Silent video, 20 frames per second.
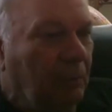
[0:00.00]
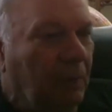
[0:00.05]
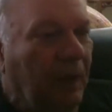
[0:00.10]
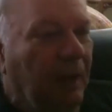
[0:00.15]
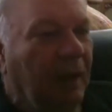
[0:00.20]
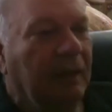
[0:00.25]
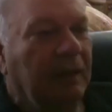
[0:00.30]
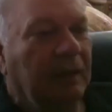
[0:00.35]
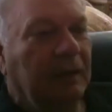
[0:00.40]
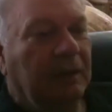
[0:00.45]

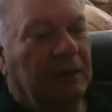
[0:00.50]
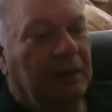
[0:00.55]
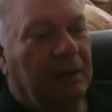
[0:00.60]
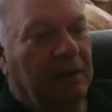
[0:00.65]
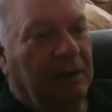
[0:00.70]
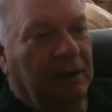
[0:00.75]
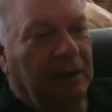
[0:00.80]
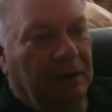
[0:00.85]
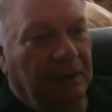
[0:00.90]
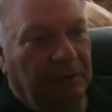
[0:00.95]
Well,
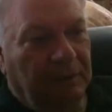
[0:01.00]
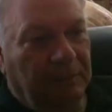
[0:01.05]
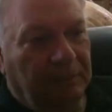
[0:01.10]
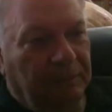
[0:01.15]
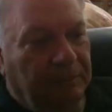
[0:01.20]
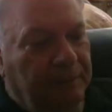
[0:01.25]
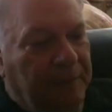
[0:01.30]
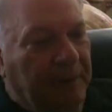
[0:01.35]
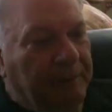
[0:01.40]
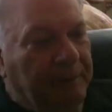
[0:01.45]

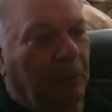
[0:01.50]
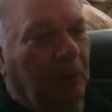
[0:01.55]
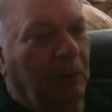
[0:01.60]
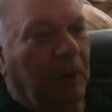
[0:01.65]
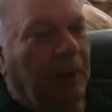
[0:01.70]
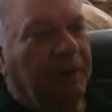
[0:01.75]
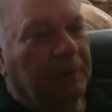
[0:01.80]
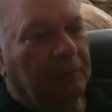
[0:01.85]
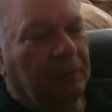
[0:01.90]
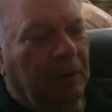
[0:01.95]
people
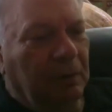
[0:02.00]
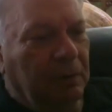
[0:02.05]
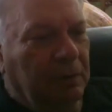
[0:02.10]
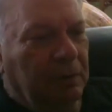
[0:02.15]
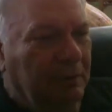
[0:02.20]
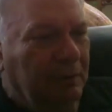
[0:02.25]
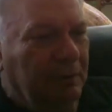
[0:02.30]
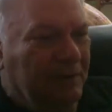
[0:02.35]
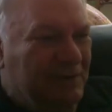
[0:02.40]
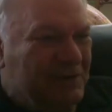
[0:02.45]
wonder, well,
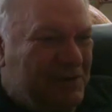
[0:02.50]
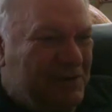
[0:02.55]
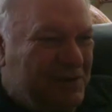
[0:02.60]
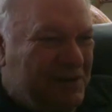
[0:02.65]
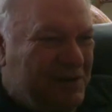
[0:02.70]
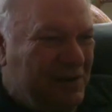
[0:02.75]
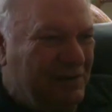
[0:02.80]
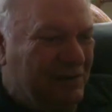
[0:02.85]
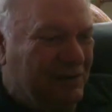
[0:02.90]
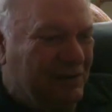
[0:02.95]
who is
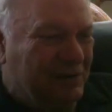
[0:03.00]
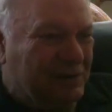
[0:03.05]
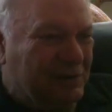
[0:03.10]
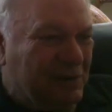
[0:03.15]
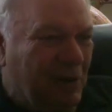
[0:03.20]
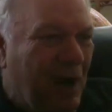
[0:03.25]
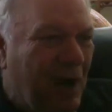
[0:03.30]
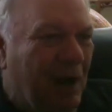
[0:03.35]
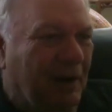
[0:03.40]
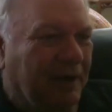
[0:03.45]
Jesus
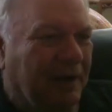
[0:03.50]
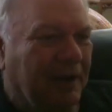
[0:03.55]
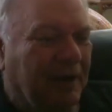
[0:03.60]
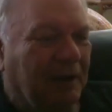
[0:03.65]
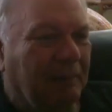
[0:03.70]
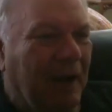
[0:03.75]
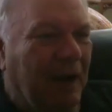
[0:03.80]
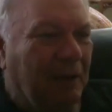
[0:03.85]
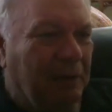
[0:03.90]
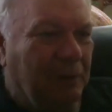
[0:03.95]
talking
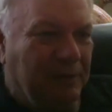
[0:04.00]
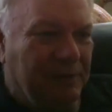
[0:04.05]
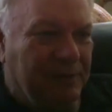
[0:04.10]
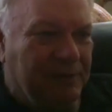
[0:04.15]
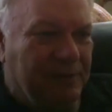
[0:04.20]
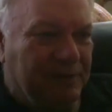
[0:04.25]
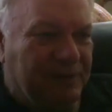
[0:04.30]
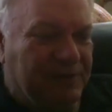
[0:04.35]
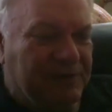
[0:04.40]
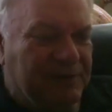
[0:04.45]
about? Who
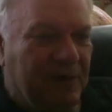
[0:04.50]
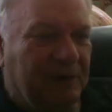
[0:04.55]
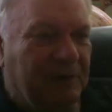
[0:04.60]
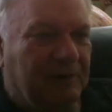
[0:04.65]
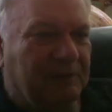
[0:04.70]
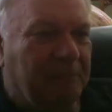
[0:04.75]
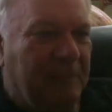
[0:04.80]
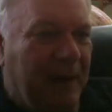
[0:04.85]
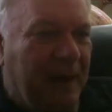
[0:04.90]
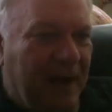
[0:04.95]
is this
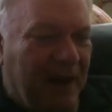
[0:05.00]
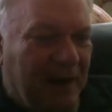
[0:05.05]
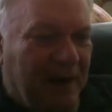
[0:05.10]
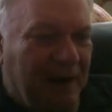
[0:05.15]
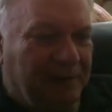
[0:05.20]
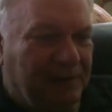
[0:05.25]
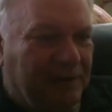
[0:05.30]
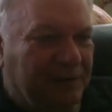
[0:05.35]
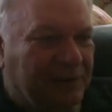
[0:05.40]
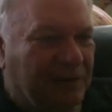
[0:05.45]
son of
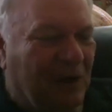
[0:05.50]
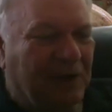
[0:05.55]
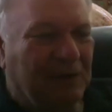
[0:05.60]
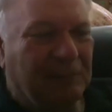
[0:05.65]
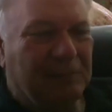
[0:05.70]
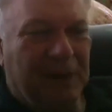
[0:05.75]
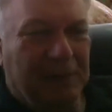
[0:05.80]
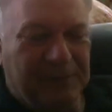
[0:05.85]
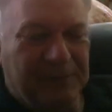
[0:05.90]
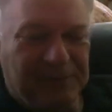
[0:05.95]
man? Is he
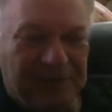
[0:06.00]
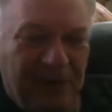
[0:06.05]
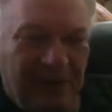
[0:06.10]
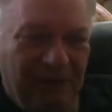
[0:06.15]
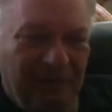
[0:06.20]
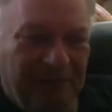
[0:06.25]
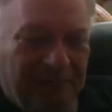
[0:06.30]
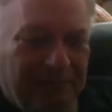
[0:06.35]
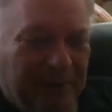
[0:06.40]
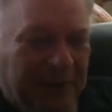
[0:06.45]
talking about
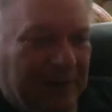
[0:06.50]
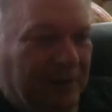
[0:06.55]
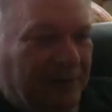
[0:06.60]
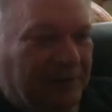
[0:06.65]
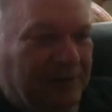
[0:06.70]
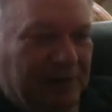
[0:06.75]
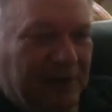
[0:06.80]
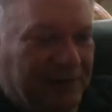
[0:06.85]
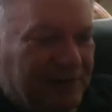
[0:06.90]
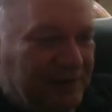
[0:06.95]
himself
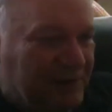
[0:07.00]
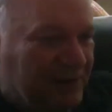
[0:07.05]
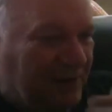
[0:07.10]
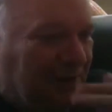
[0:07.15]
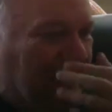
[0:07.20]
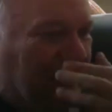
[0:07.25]
because he doesn't